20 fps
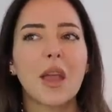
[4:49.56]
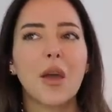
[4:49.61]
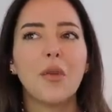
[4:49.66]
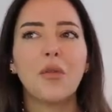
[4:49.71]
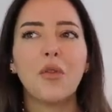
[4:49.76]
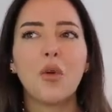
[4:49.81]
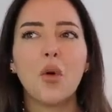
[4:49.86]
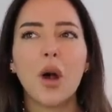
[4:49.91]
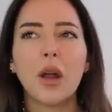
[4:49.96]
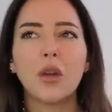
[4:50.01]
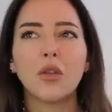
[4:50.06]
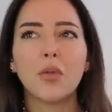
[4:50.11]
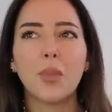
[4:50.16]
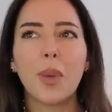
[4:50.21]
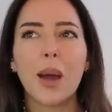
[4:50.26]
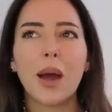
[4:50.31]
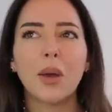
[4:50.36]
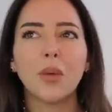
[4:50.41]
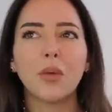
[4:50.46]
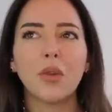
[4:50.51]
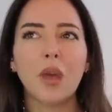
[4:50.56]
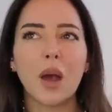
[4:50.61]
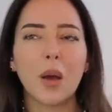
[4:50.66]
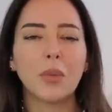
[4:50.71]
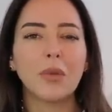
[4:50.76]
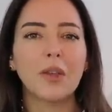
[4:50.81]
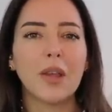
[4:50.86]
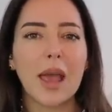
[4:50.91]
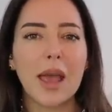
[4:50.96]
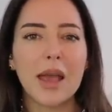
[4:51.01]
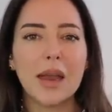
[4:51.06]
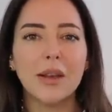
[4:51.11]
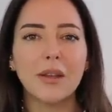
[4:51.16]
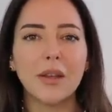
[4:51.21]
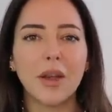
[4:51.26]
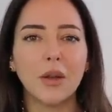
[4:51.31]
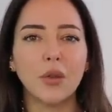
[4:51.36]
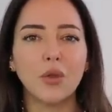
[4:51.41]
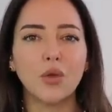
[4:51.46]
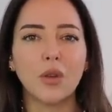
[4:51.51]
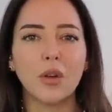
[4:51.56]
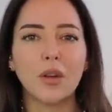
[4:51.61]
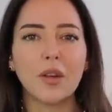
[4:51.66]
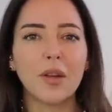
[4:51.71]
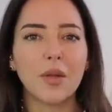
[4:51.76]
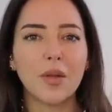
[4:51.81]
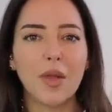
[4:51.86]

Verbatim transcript: four hundred pounds up to eight hundred.